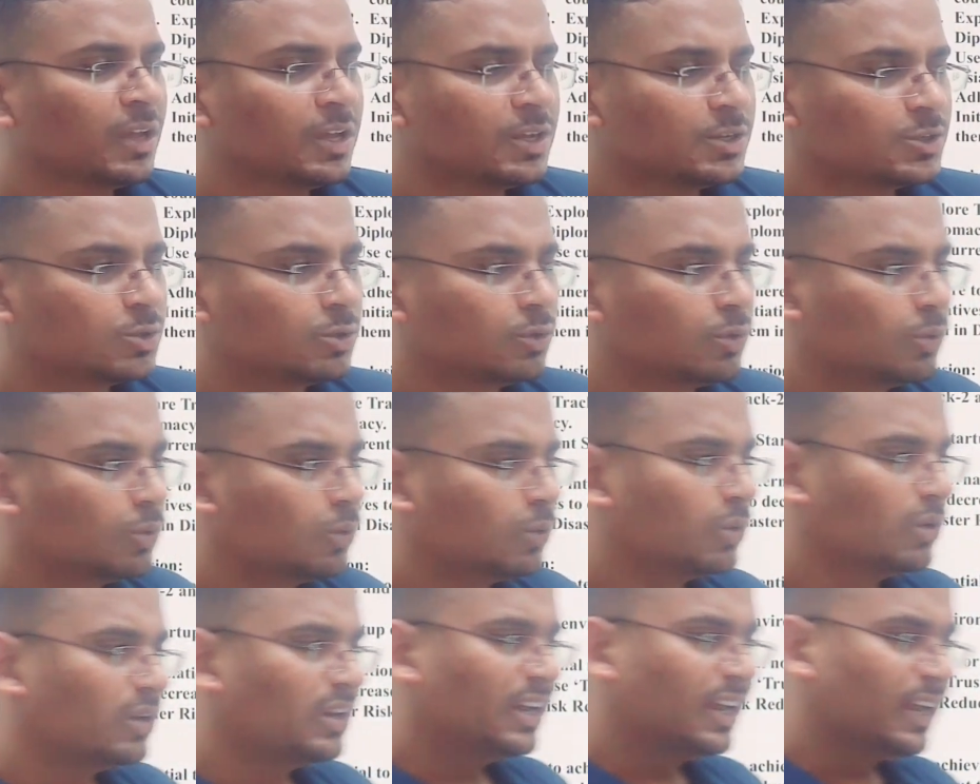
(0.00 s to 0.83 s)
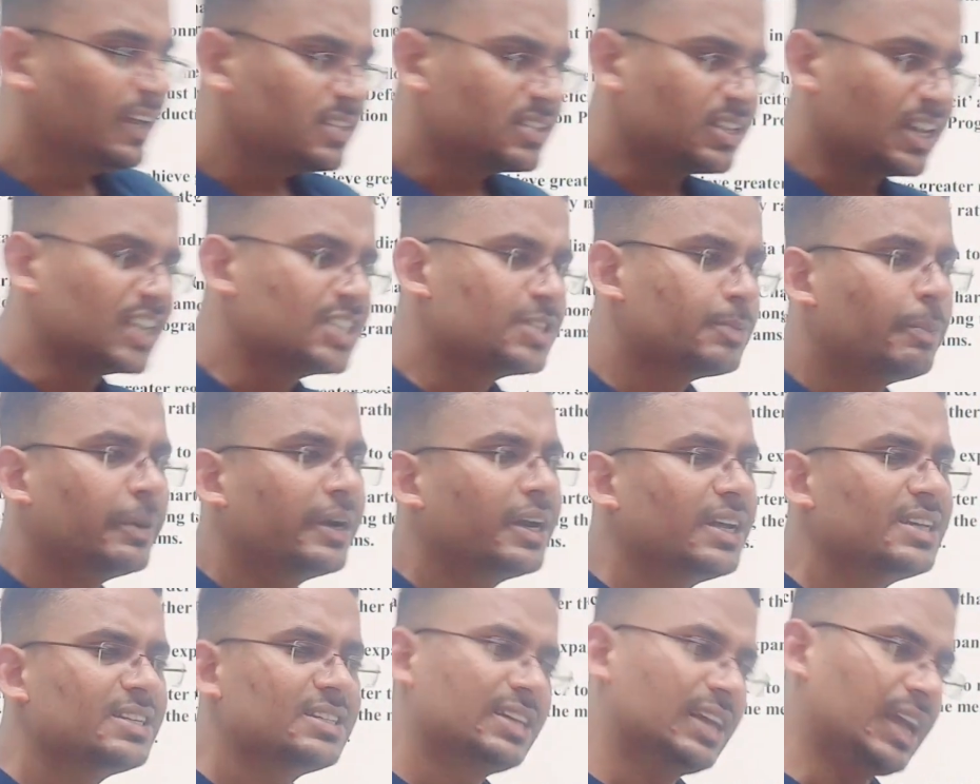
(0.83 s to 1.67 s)
So his
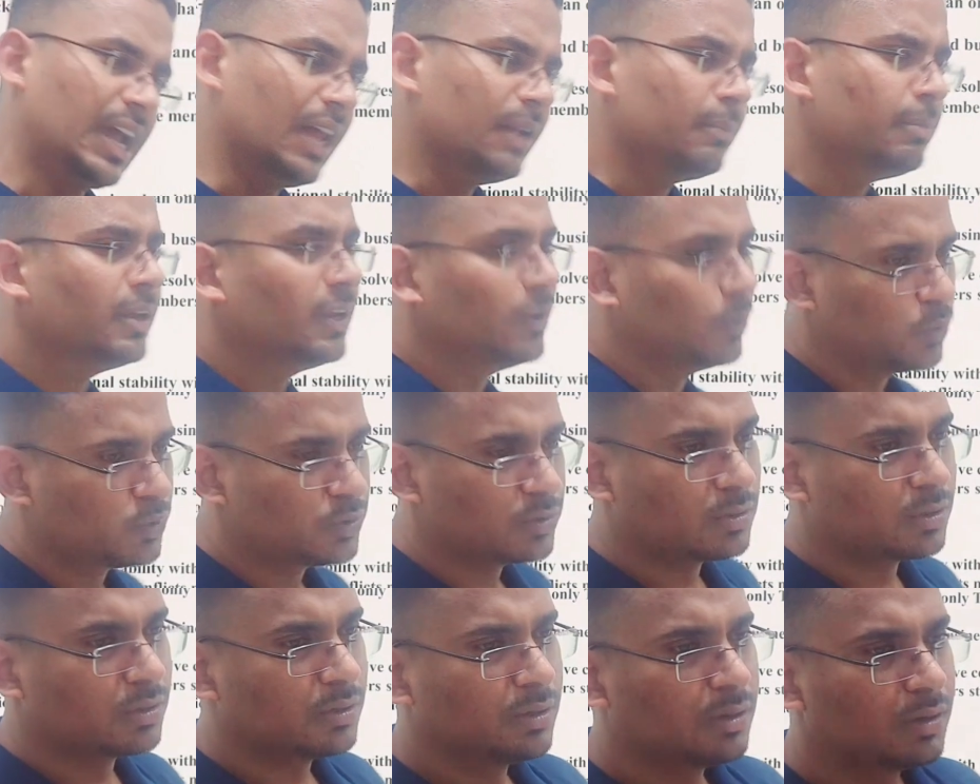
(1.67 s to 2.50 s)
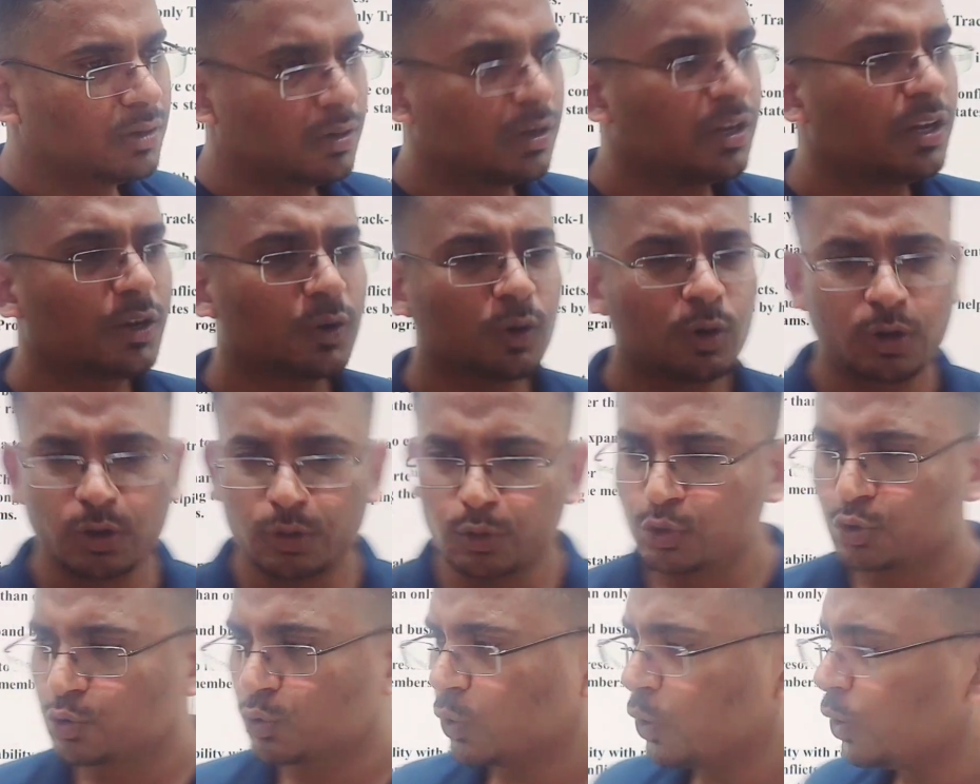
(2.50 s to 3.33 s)
expertise can be used in order
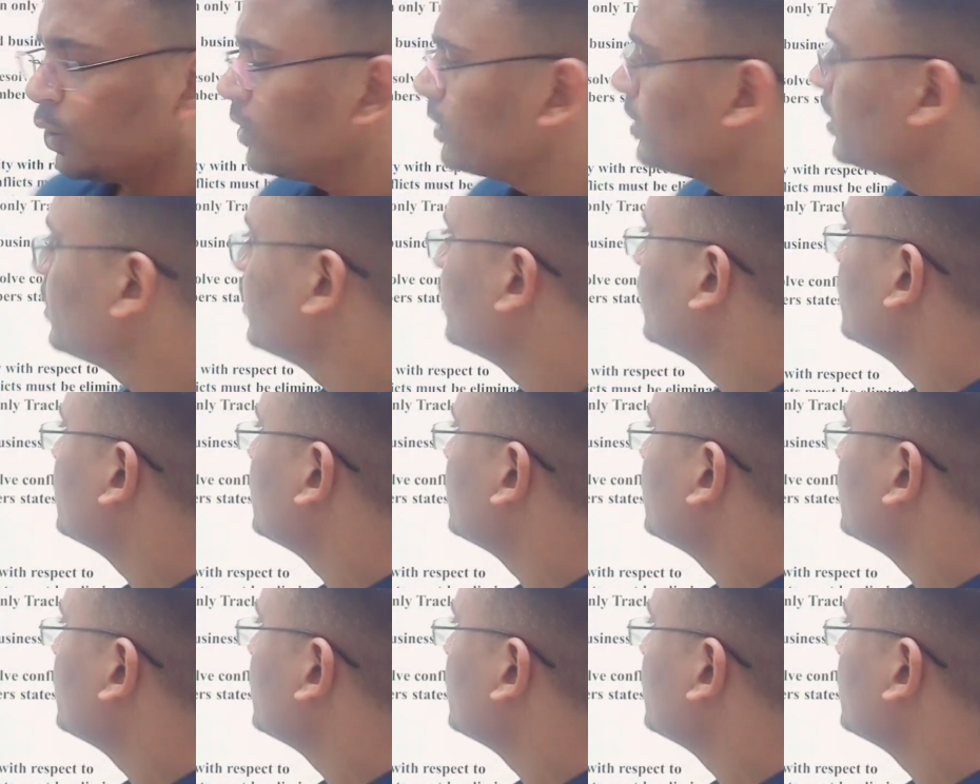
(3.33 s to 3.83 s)
to solve